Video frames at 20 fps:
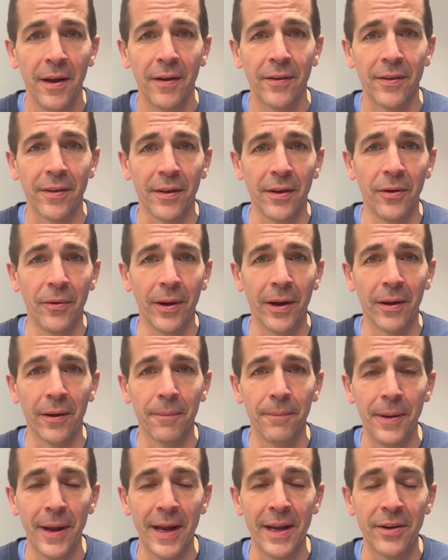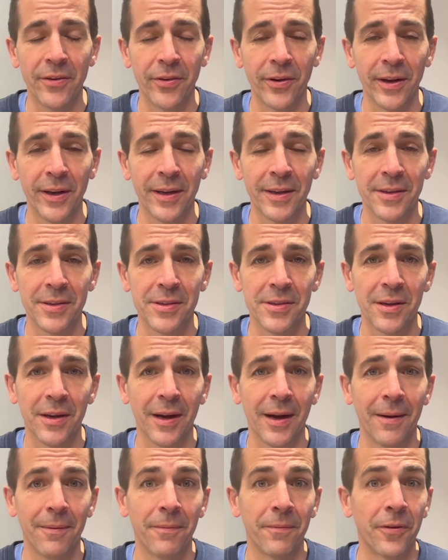to the New England Patriots.
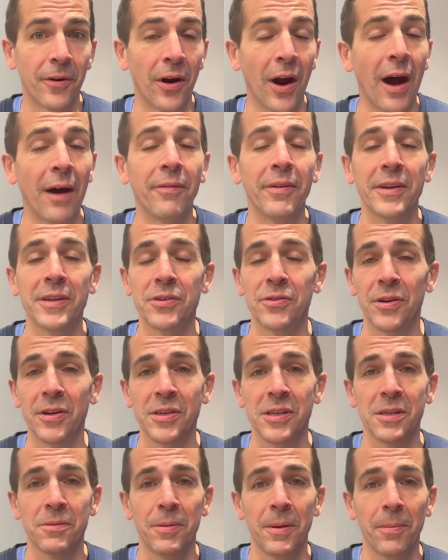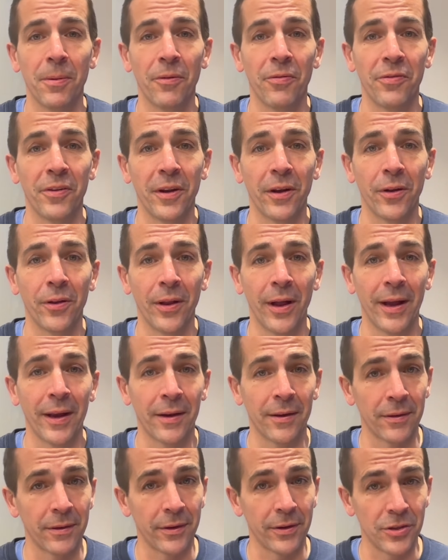For obvious reasons, people feel
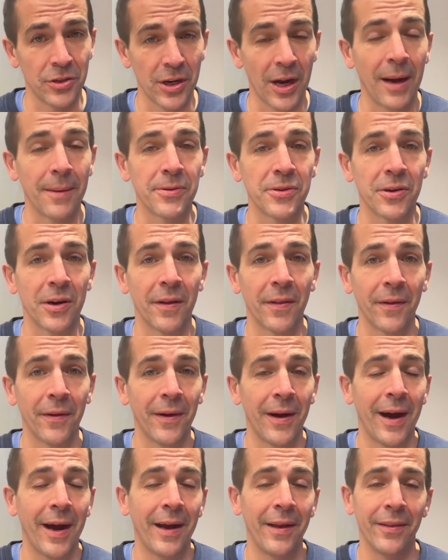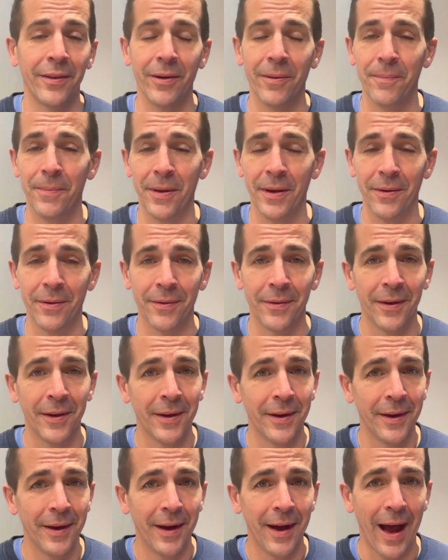like their jobs are on the line.
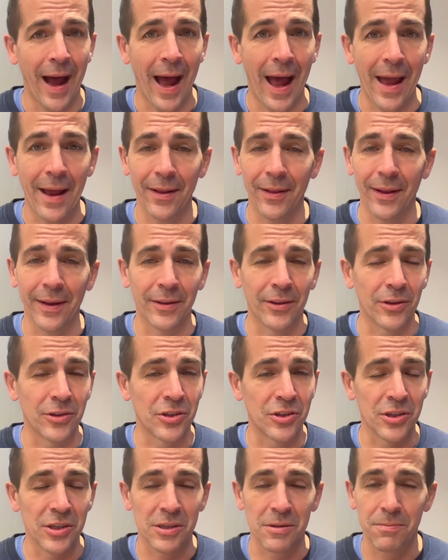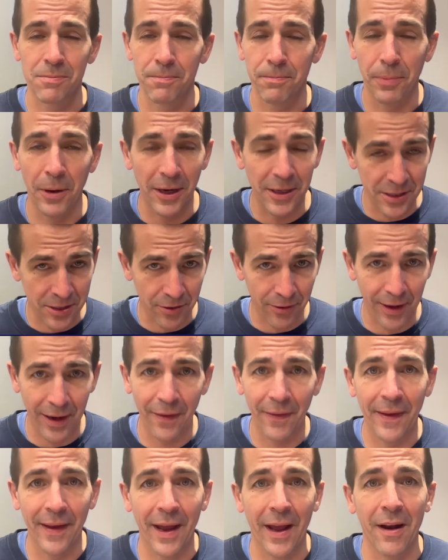There's just buzz
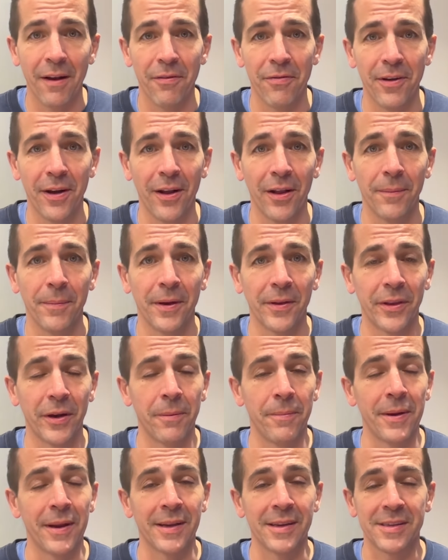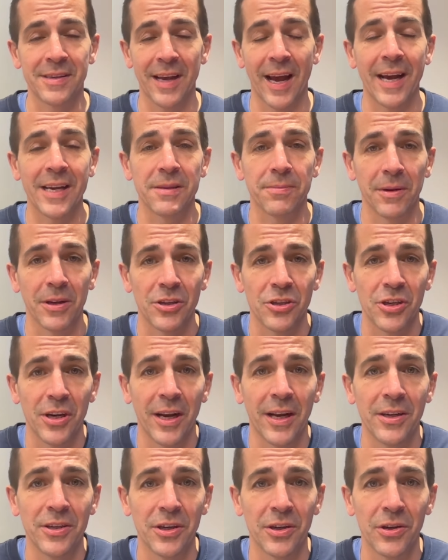around the NFL about there being seismic
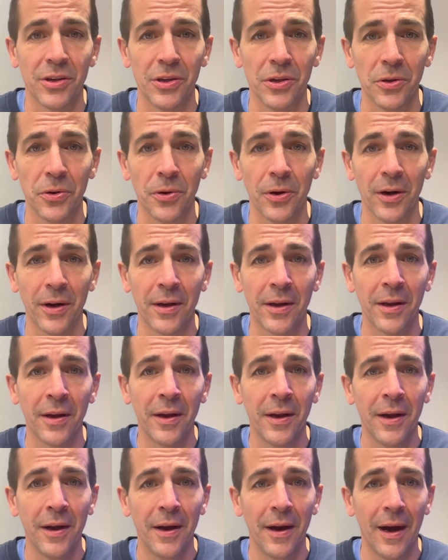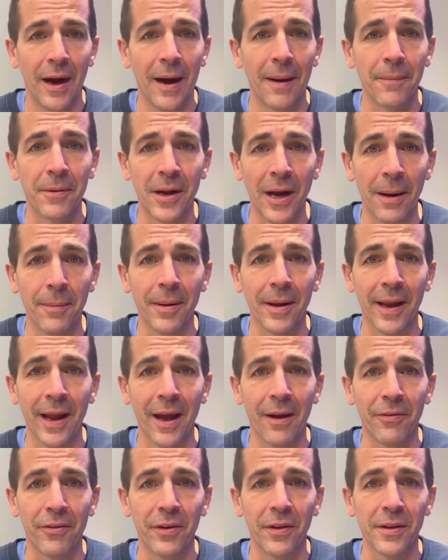change in New York coming
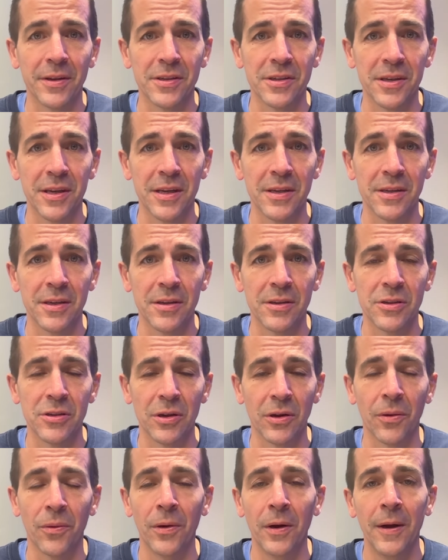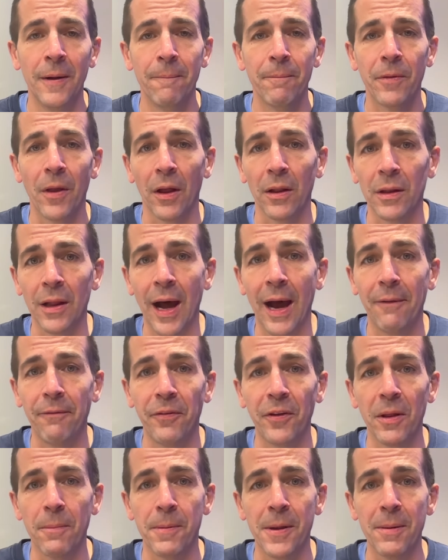after the season. So a lot
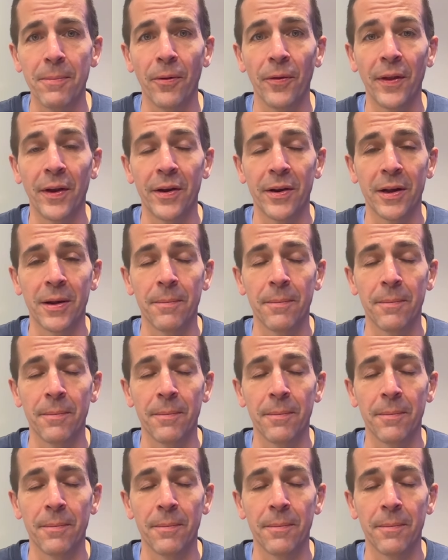for the people there to